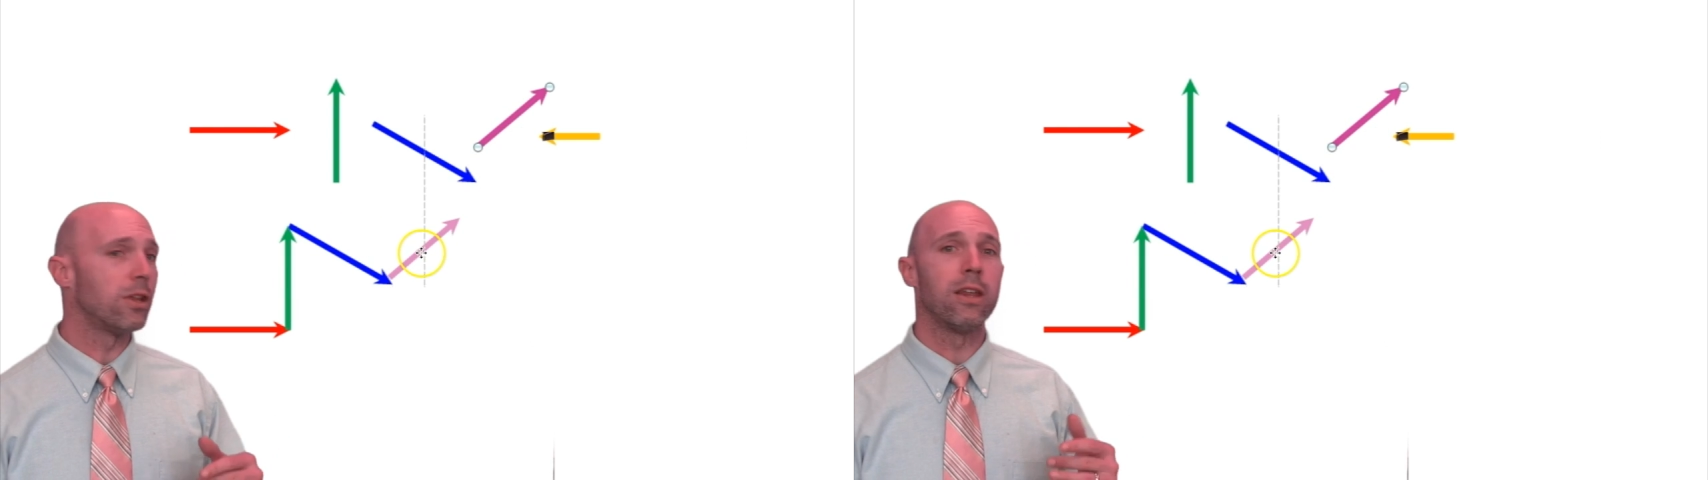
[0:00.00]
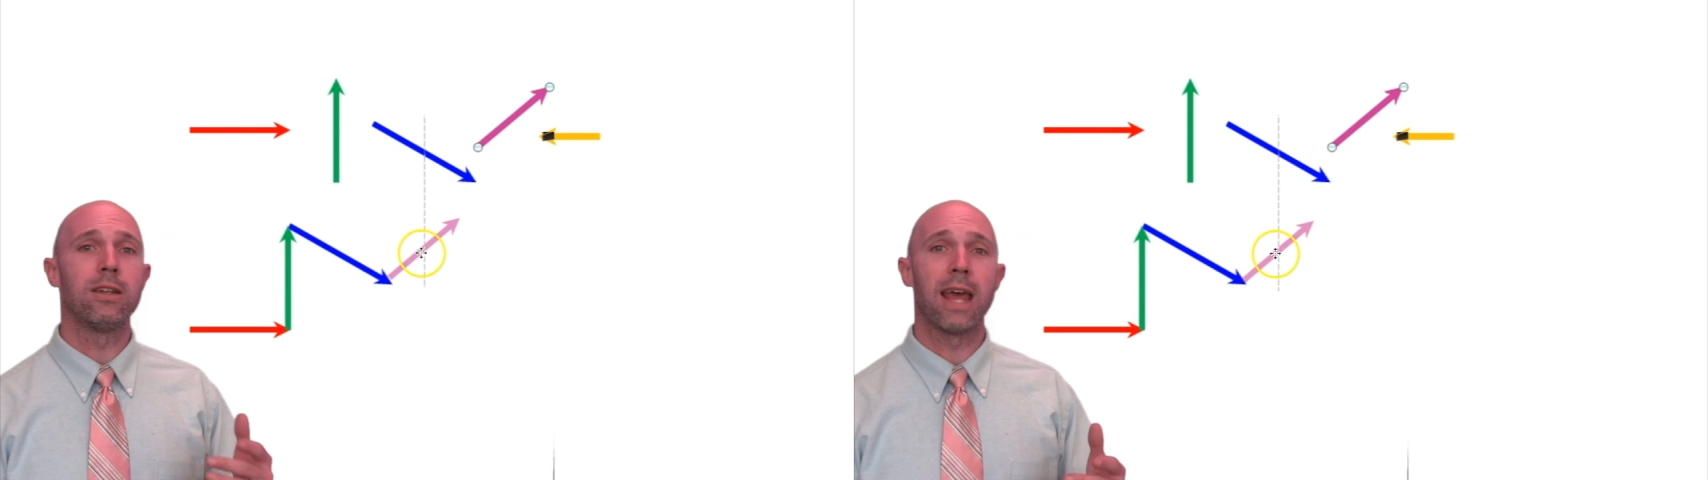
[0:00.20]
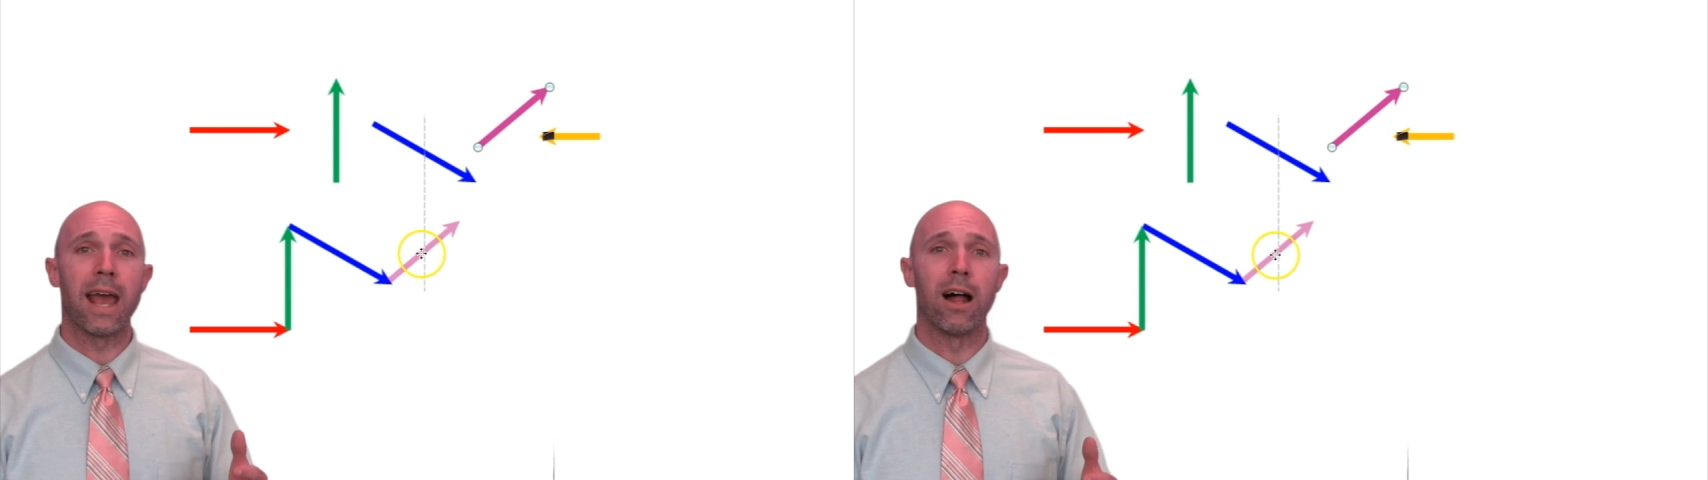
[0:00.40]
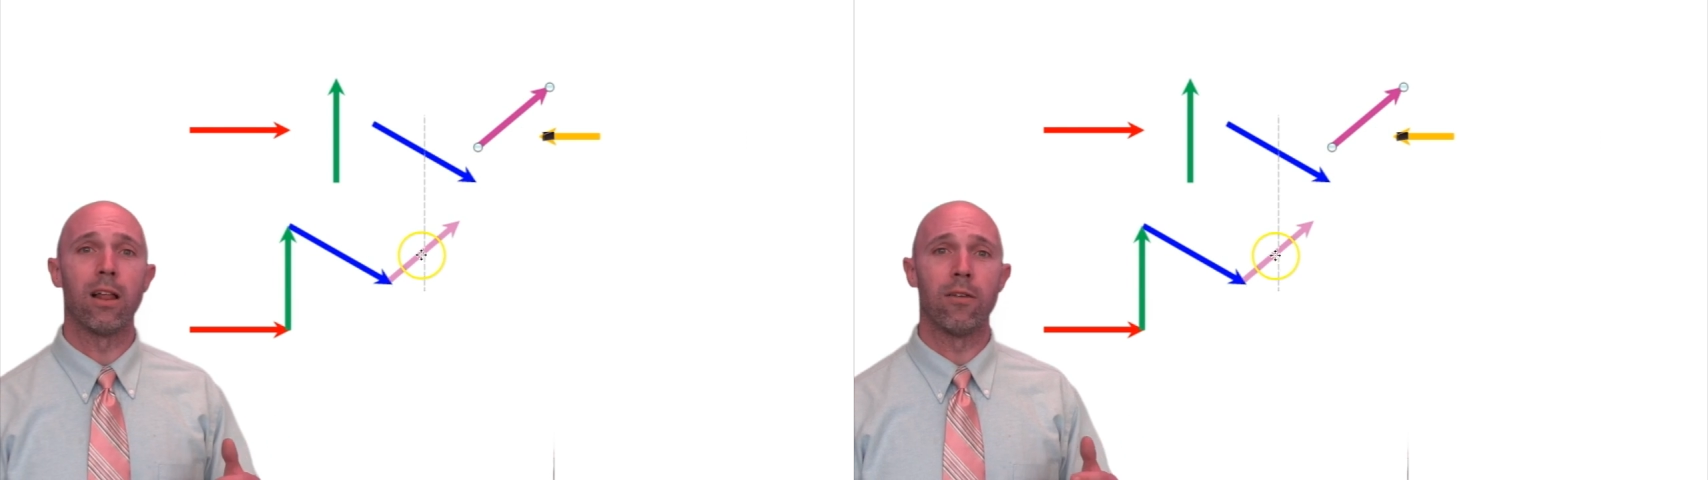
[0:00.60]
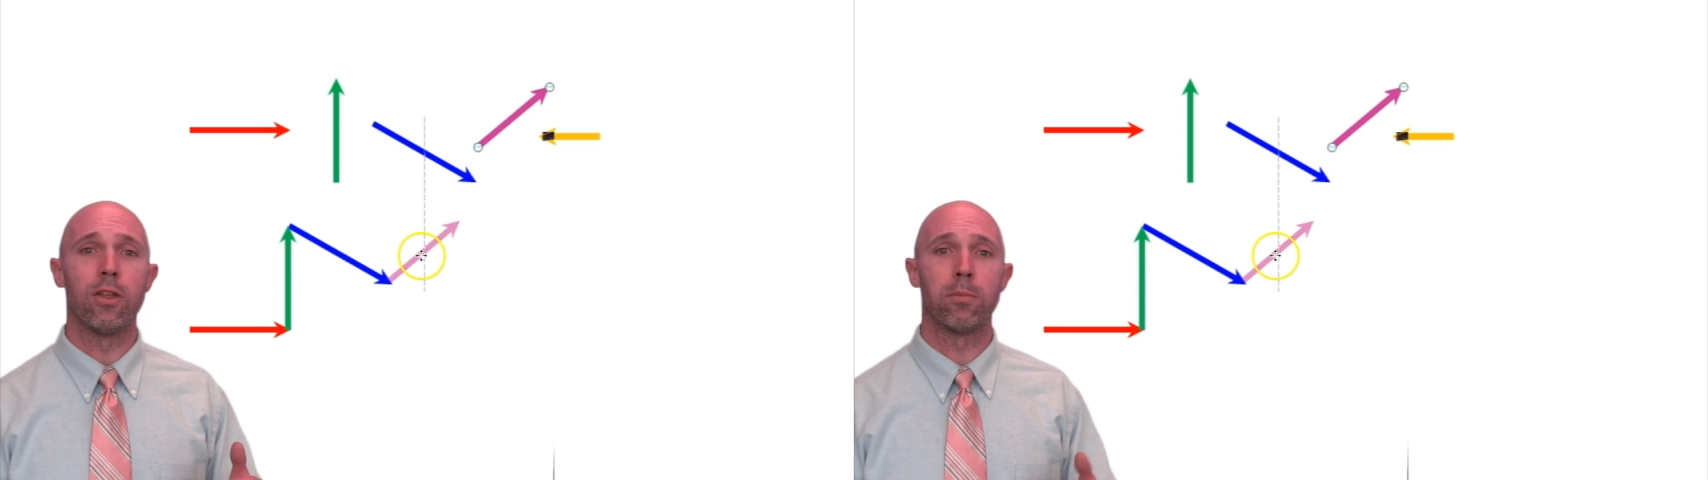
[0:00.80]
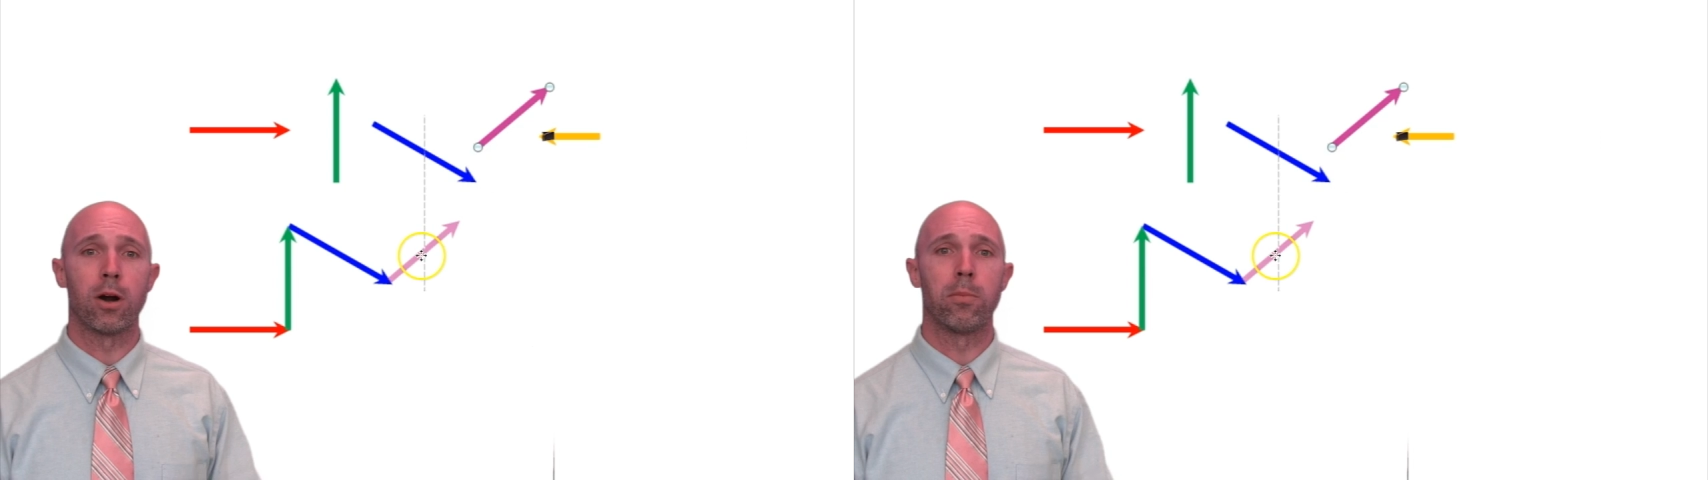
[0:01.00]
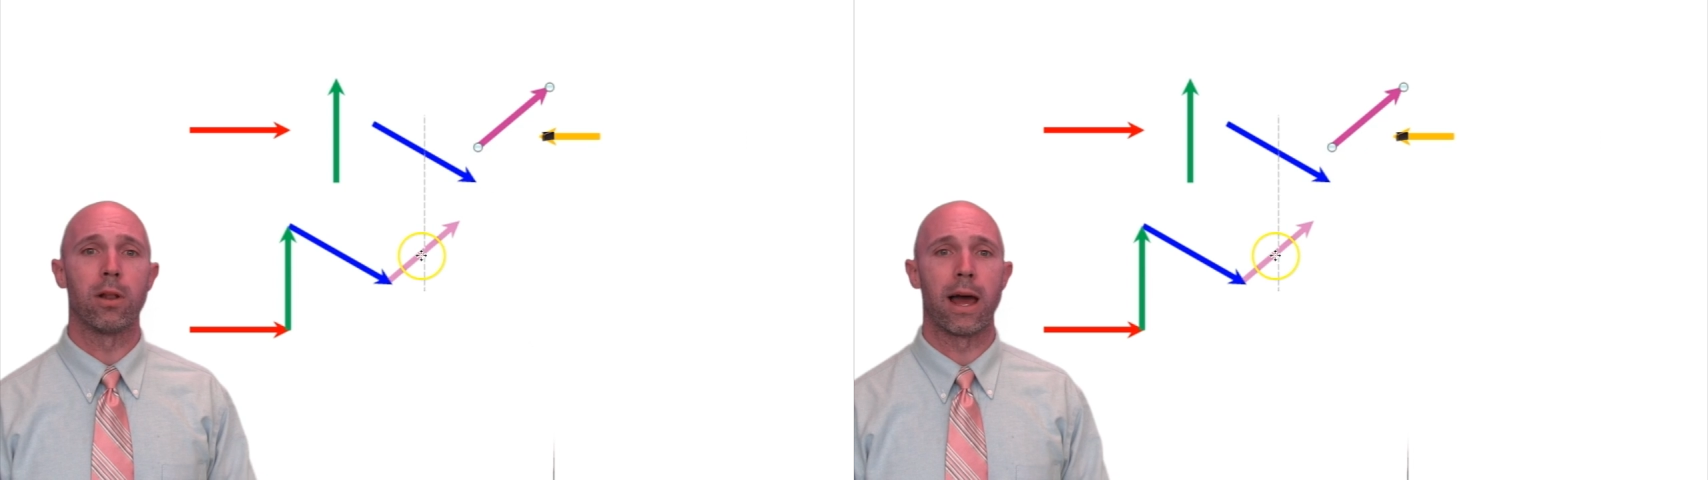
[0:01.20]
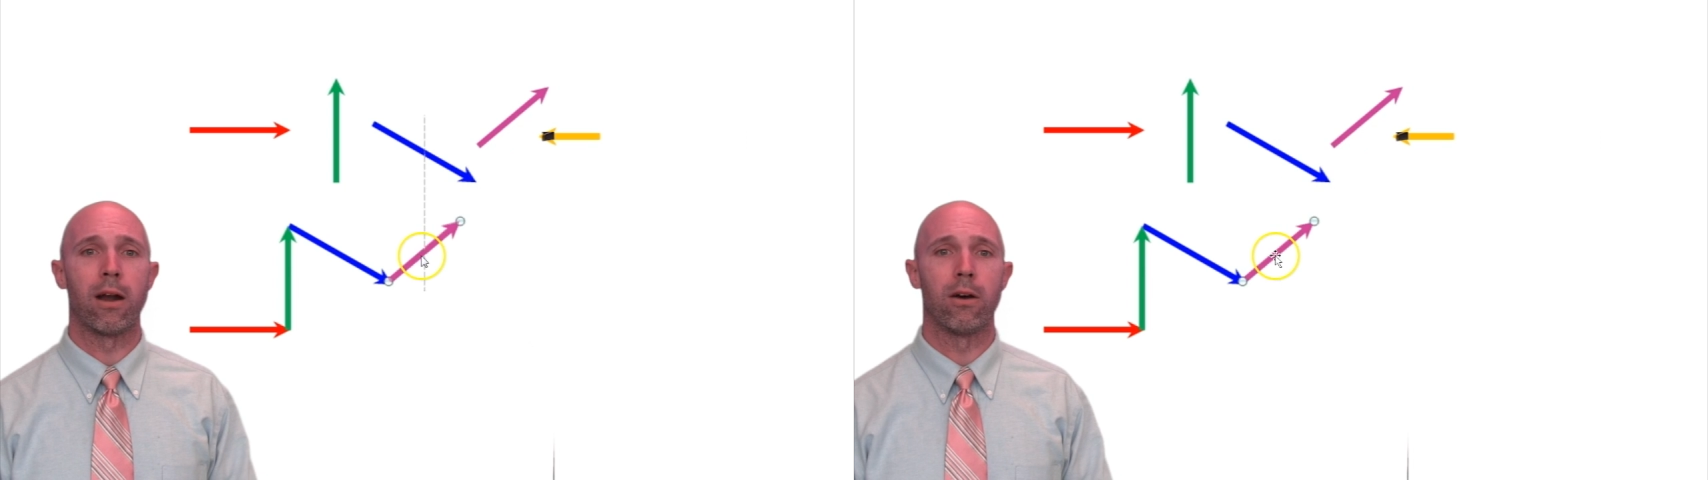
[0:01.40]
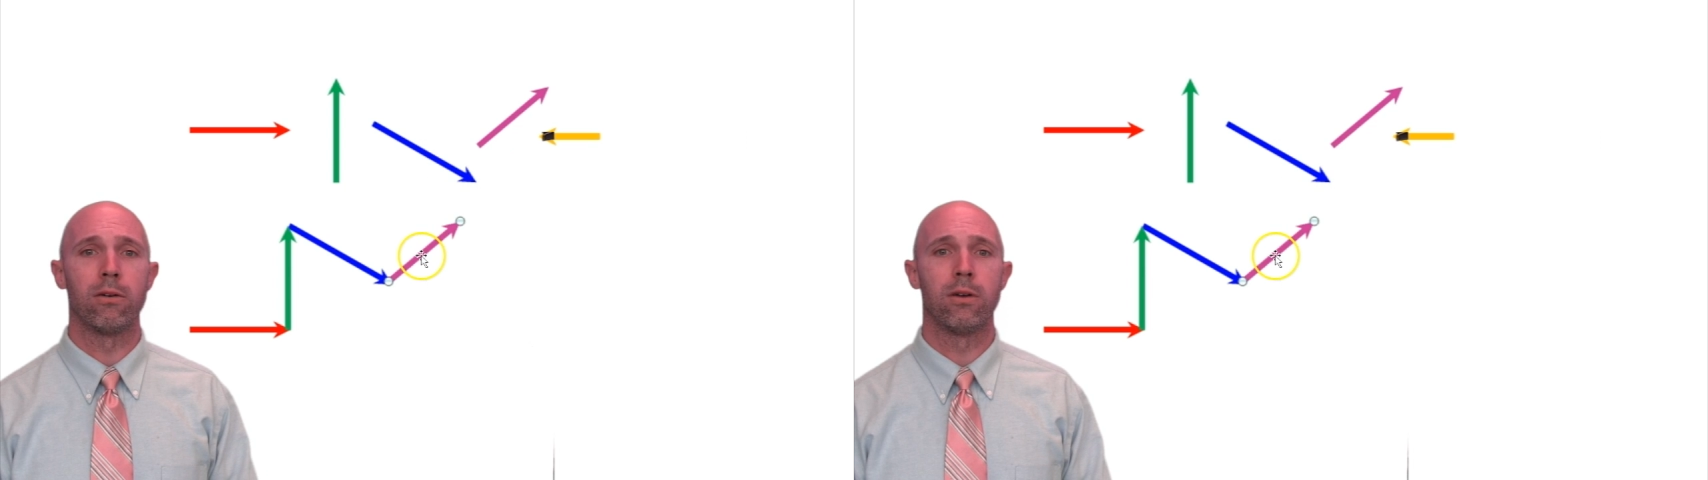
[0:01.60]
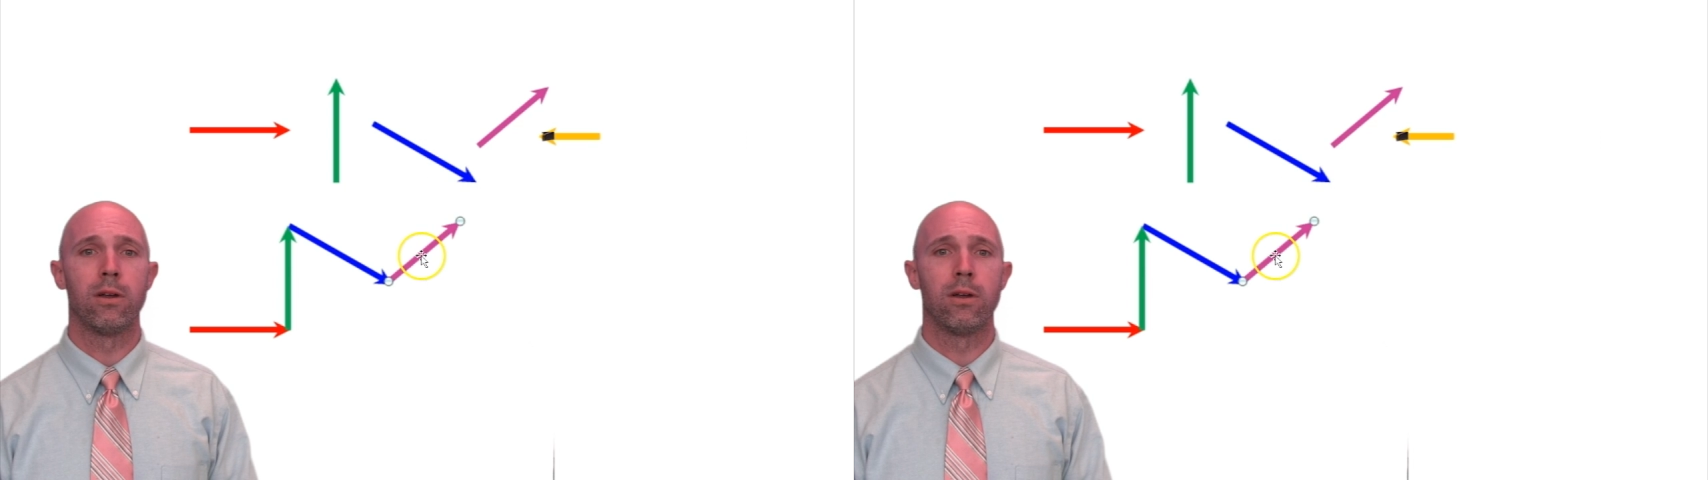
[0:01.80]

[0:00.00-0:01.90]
to the tail of the purple arrow,